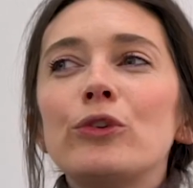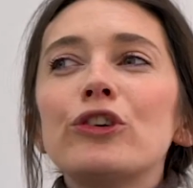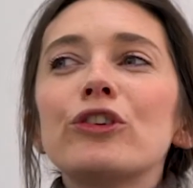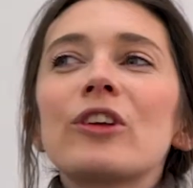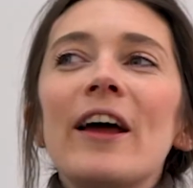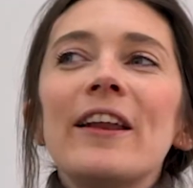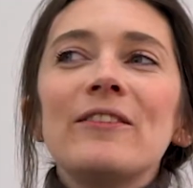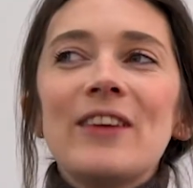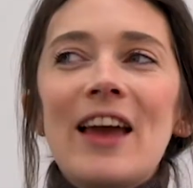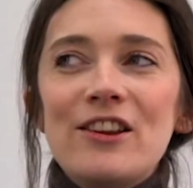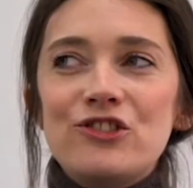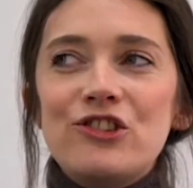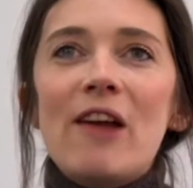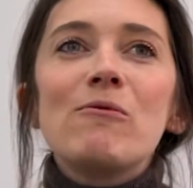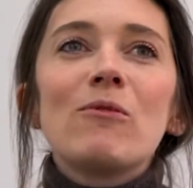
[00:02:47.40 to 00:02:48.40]
just kind of,
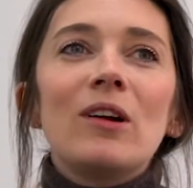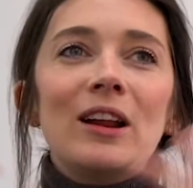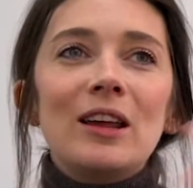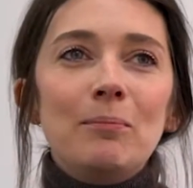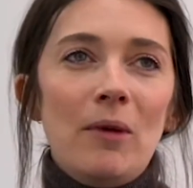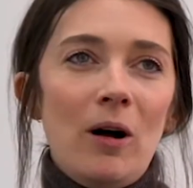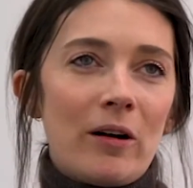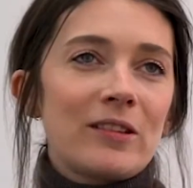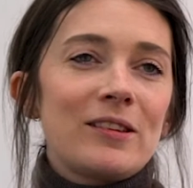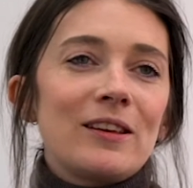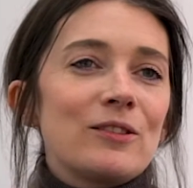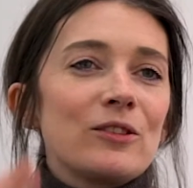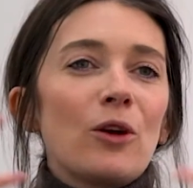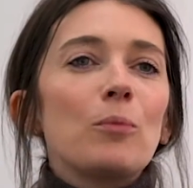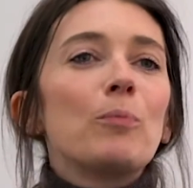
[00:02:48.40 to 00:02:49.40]
generally marketing,
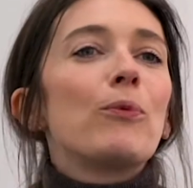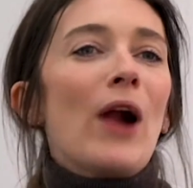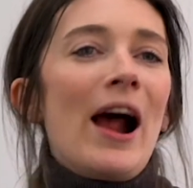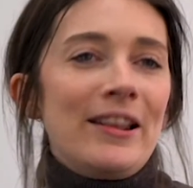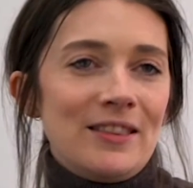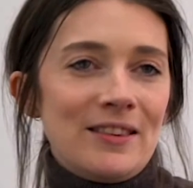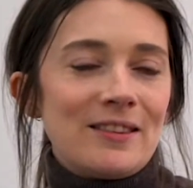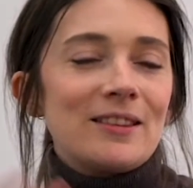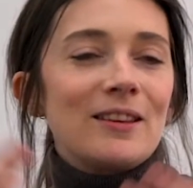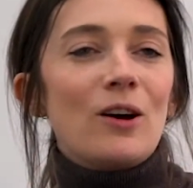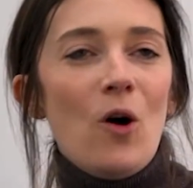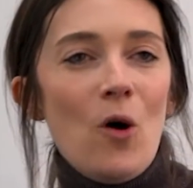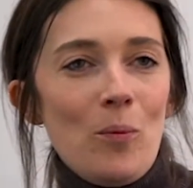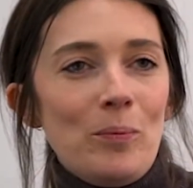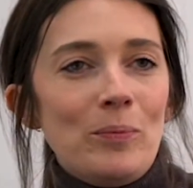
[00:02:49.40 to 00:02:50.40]
so brands and
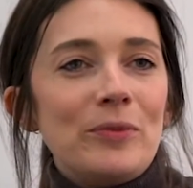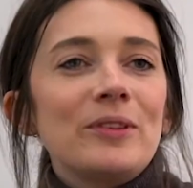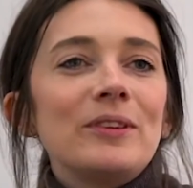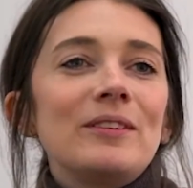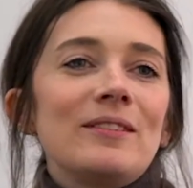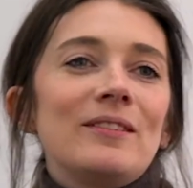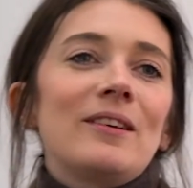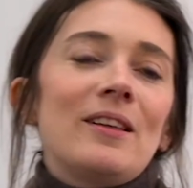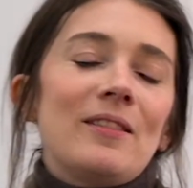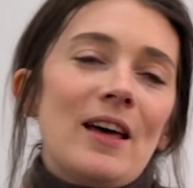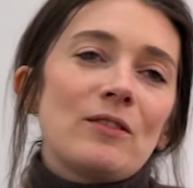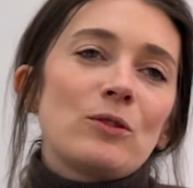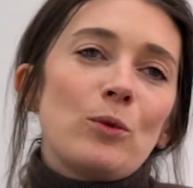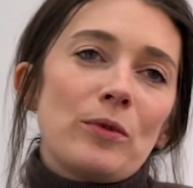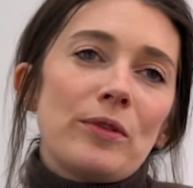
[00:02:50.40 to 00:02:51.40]
comms and
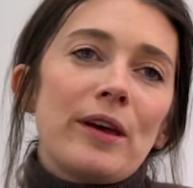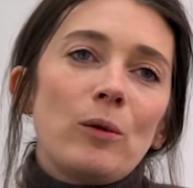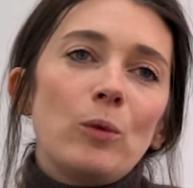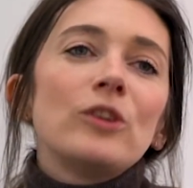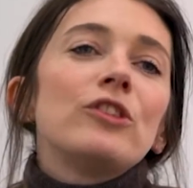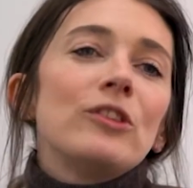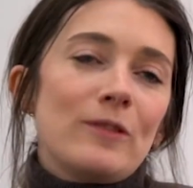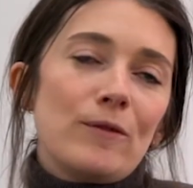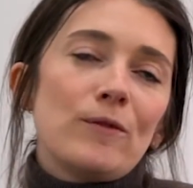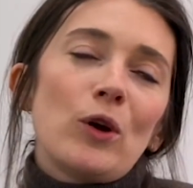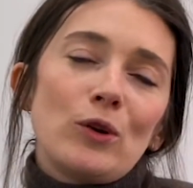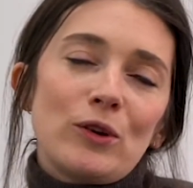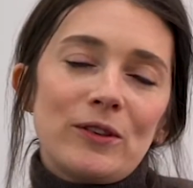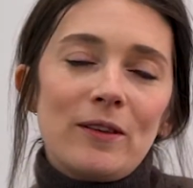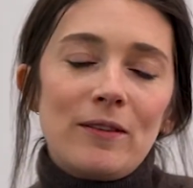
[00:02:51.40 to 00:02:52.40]
that sort of thing, which is the
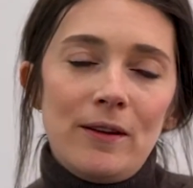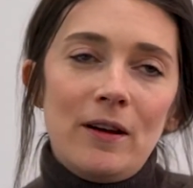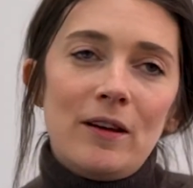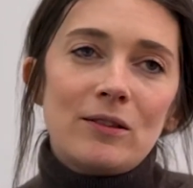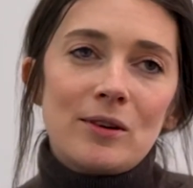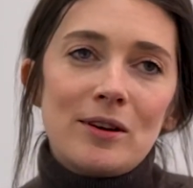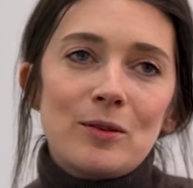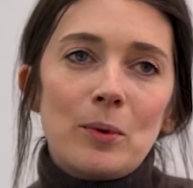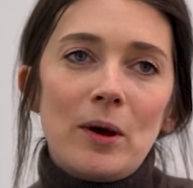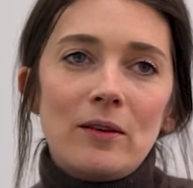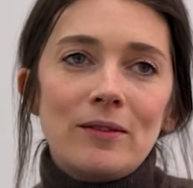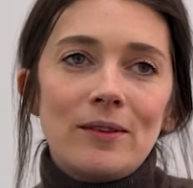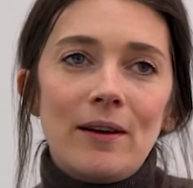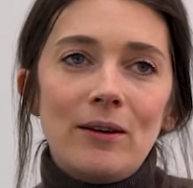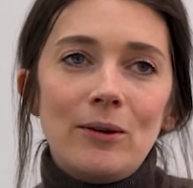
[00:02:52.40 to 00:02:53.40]
focus at the nursery as well.
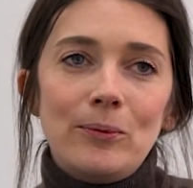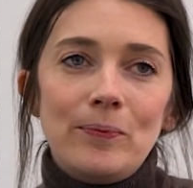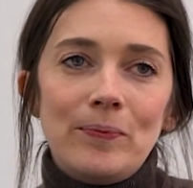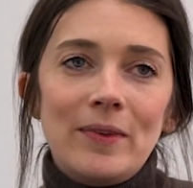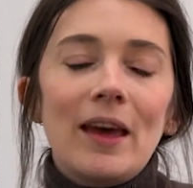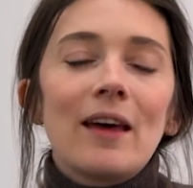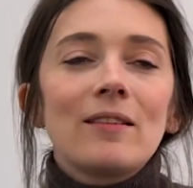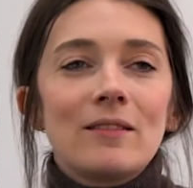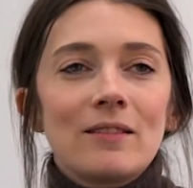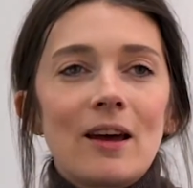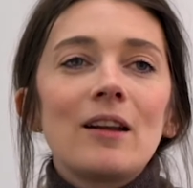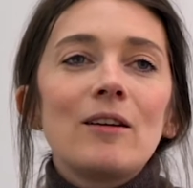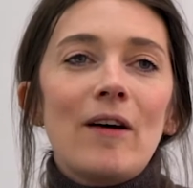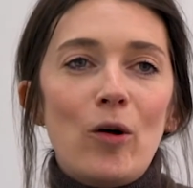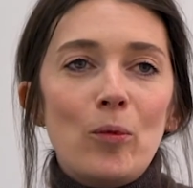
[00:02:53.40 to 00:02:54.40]
So
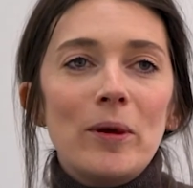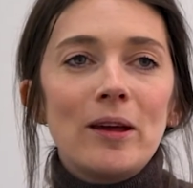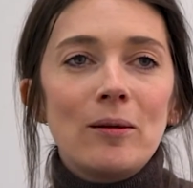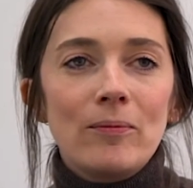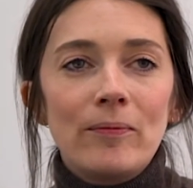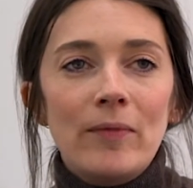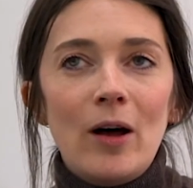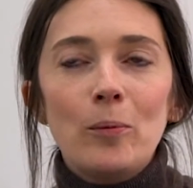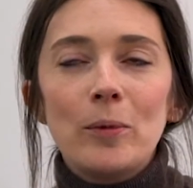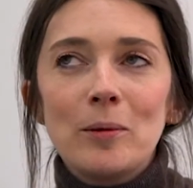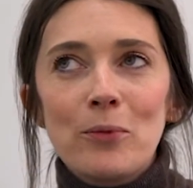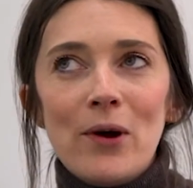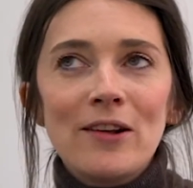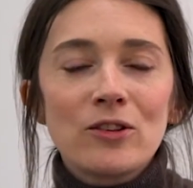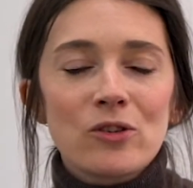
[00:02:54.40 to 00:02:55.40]
kind of helping
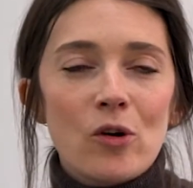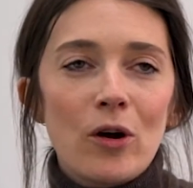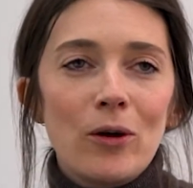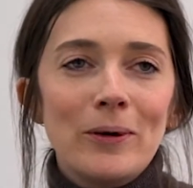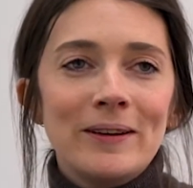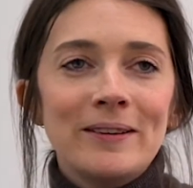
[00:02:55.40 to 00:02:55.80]
brands grow.